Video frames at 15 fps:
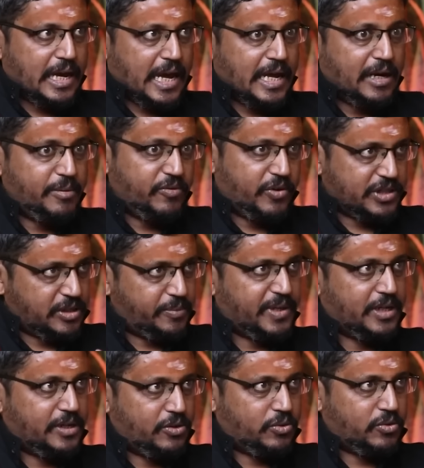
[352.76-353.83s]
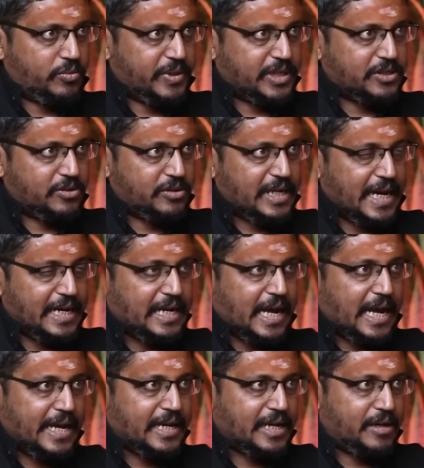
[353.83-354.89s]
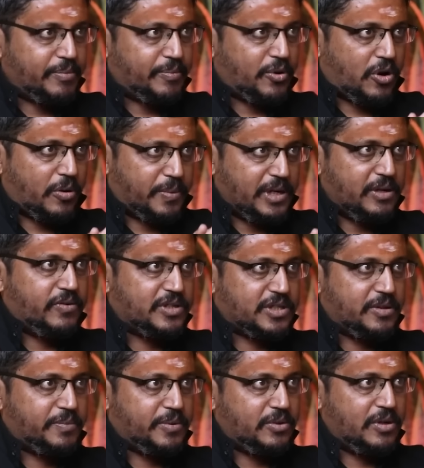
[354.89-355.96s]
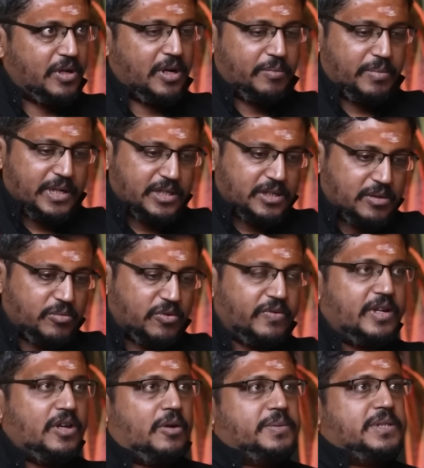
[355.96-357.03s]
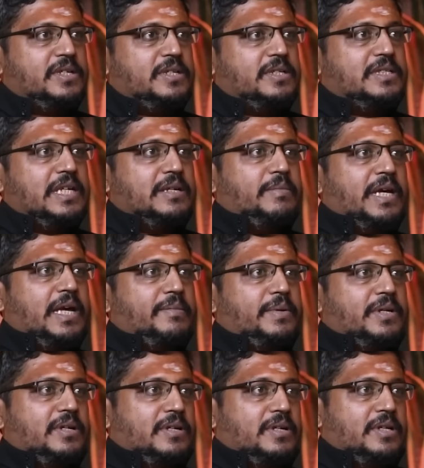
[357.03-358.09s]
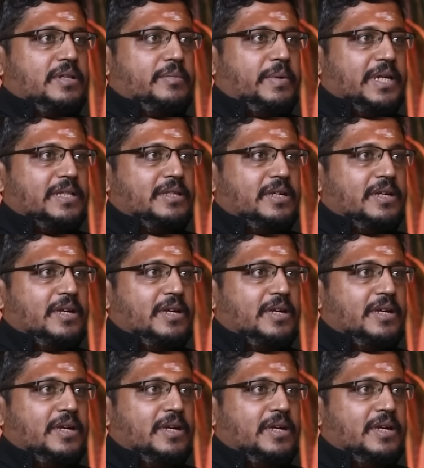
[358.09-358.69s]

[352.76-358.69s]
I'll be worshipping you, but so that I can properly worship you, please remove any obstacles that may happen in the path.